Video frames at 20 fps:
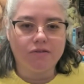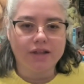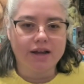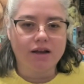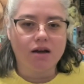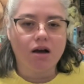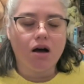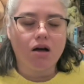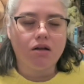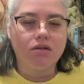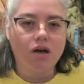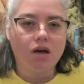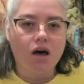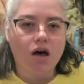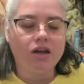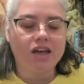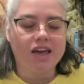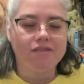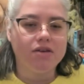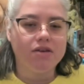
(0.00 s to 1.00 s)
Like,
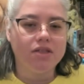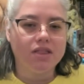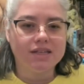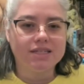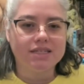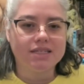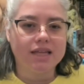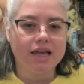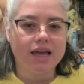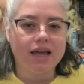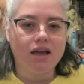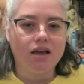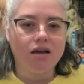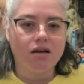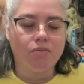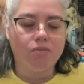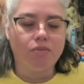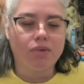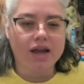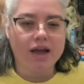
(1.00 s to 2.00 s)
I'll give you this thing,
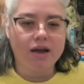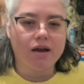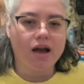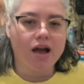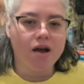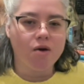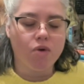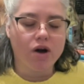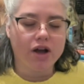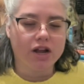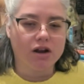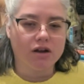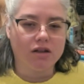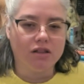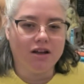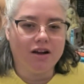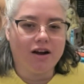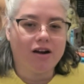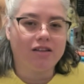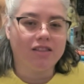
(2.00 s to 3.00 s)
but I want your
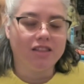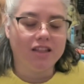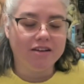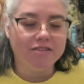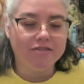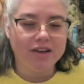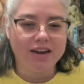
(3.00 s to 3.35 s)
our love.